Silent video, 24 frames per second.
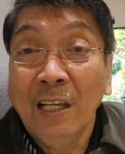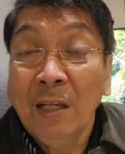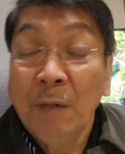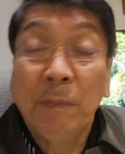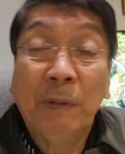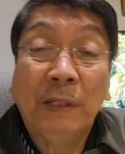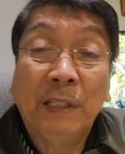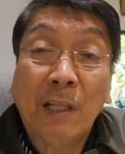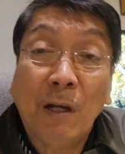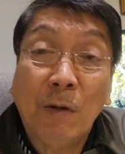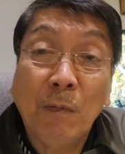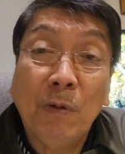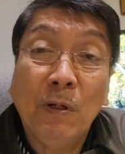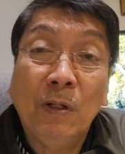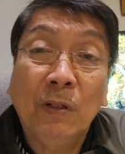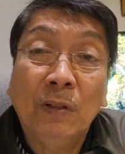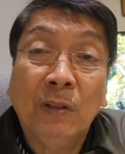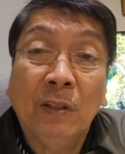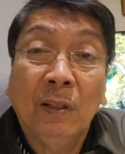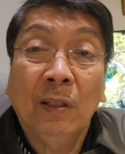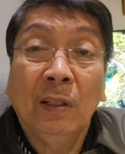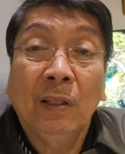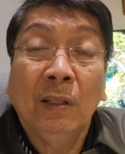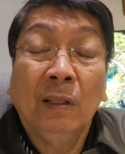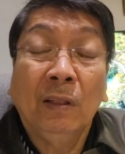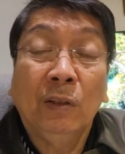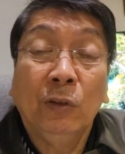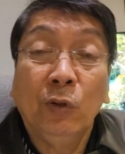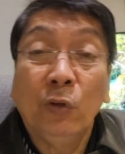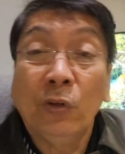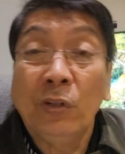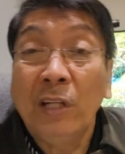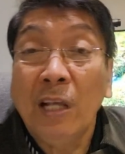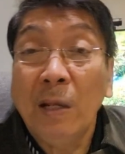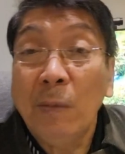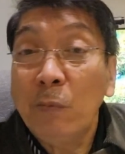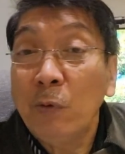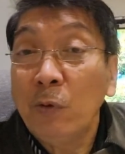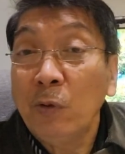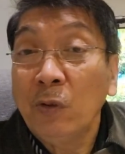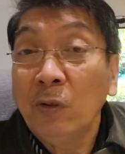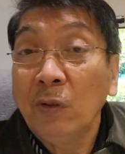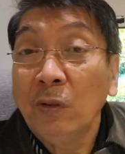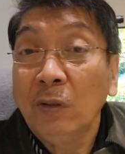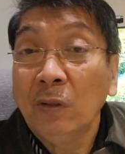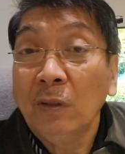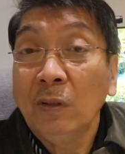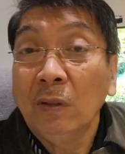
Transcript: But how about your neighbor